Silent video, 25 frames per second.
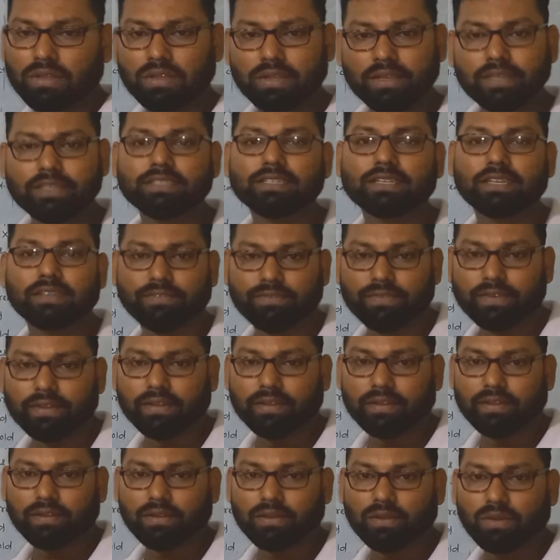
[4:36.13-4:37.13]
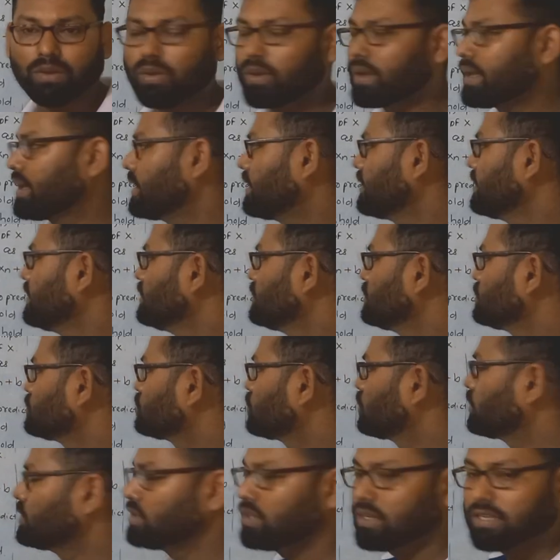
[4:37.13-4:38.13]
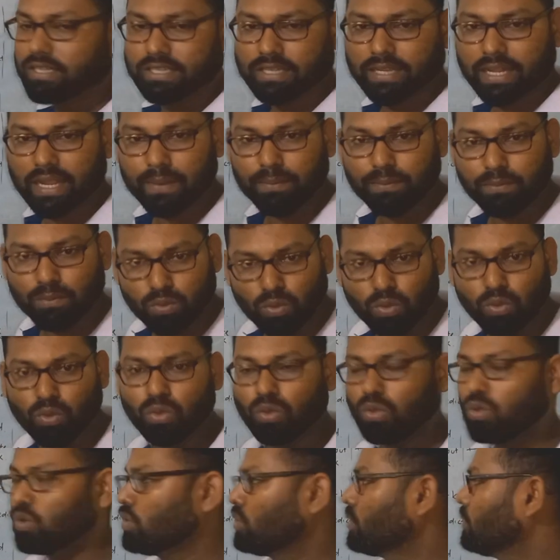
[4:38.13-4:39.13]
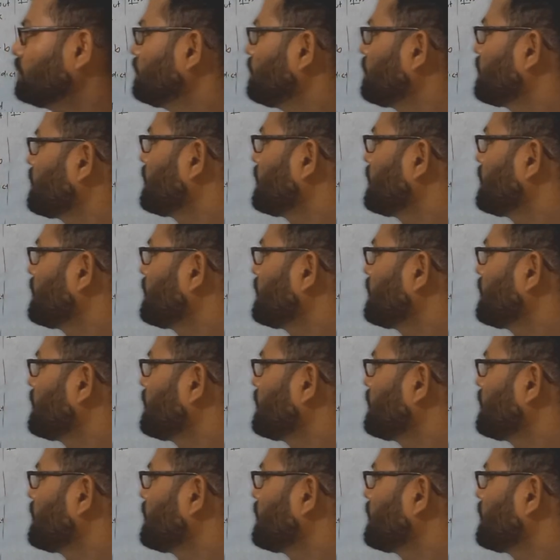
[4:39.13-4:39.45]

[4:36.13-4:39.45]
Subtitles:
is given. Okay, so in the step 2,